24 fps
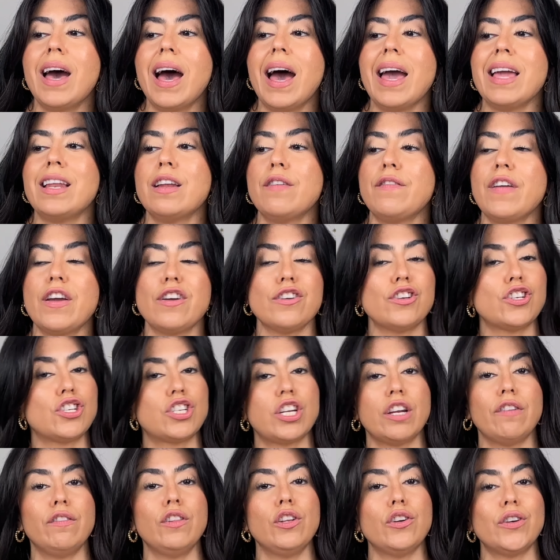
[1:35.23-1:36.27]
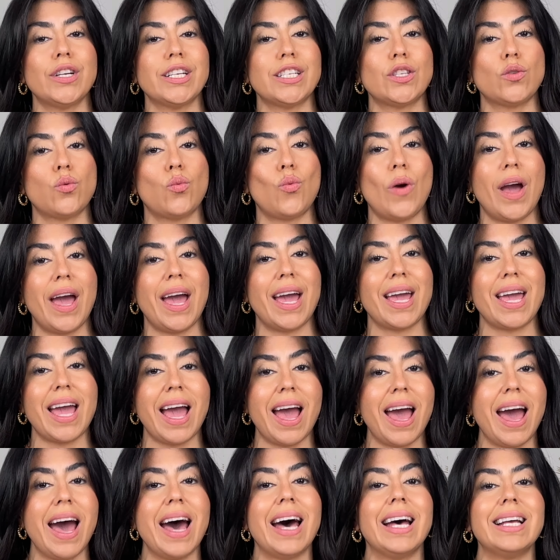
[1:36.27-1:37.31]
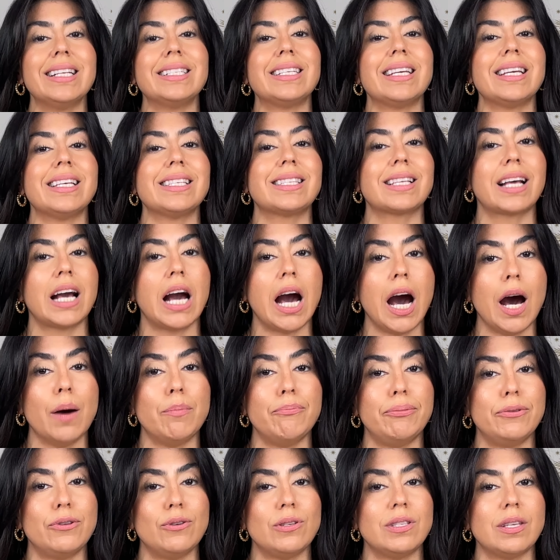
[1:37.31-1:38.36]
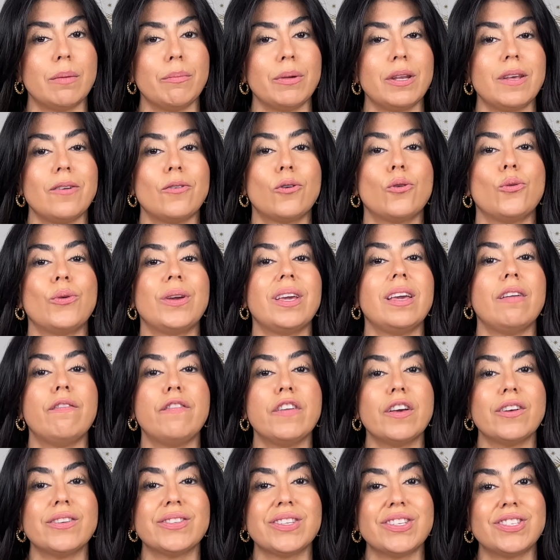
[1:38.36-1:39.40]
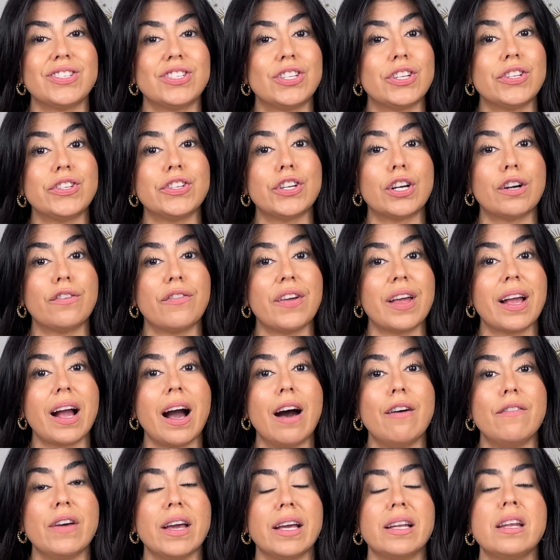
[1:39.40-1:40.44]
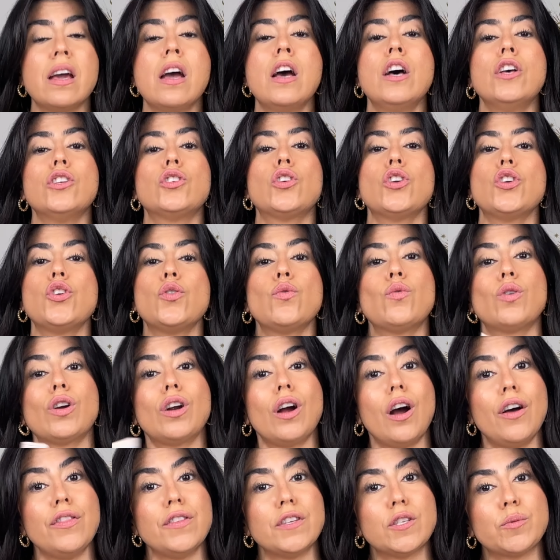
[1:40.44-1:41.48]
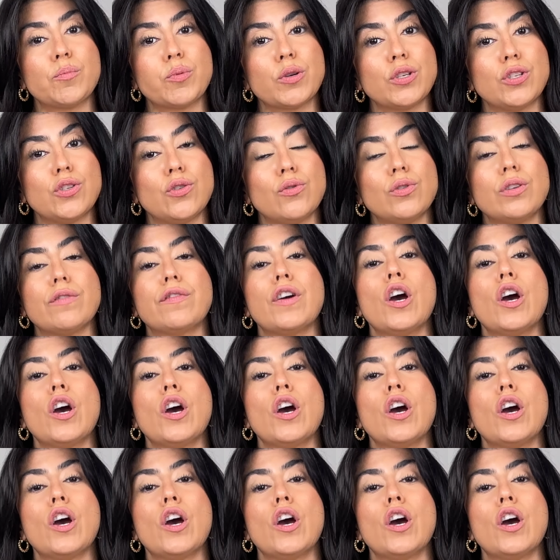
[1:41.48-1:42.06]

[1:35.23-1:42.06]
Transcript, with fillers: in a very chivalrous way, hand his cup to somebody who he feels is deserving of it. So you are on this pursuit of